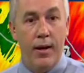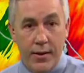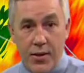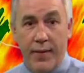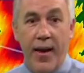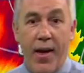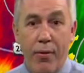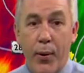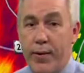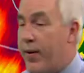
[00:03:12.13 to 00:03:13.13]
it's not the
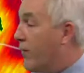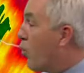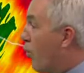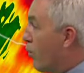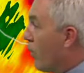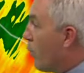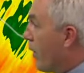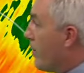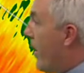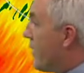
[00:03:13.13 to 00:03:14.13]
I-35 corridor we're
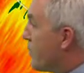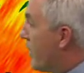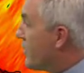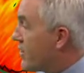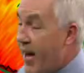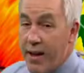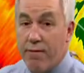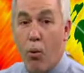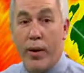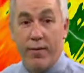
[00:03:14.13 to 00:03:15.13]
worried about as much as the
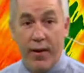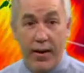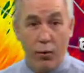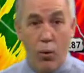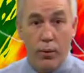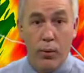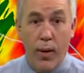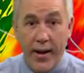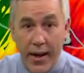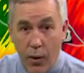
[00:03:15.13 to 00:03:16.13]
I-45 corridor
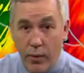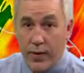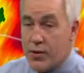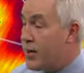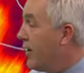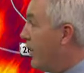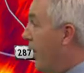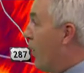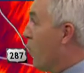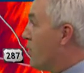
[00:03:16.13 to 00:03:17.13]
right now, where this
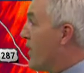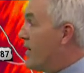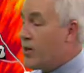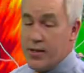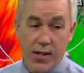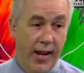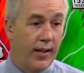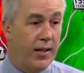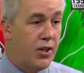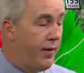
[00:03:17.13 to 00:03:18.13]
rotation is
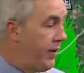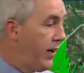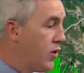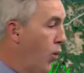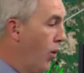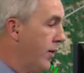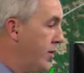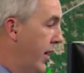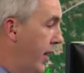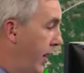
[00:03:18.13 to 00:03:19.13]
likely shifting
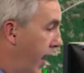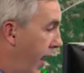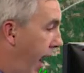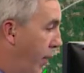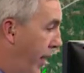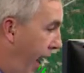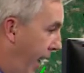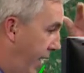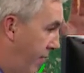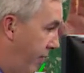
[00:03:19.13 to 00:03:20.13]
towards Highway
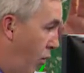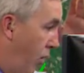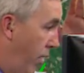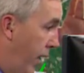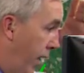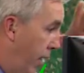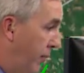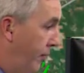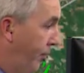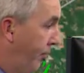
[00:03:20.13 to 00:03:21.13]
84.